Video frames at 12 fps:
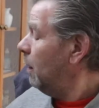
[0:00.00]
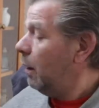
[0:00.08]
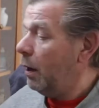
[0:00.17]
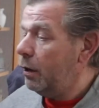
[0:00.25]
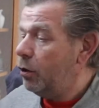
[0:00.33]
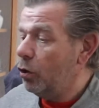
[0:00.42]

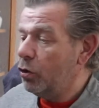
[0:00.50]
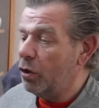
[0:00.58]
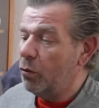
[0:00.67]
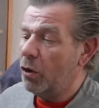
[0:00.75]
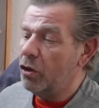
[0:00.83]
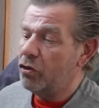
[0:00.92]
I thought
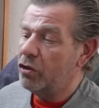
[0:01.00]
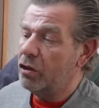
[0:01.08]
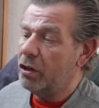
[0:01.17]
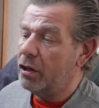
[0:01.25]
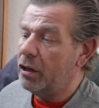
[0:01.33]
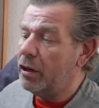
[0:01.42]
it was
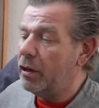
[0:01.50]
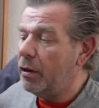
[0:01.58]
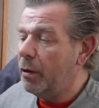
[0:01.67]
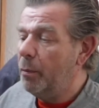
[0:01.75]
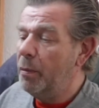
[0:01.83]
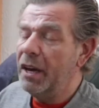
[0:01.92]

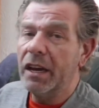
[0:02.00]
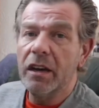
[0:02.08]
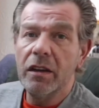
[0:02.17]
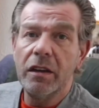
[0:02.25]
bigger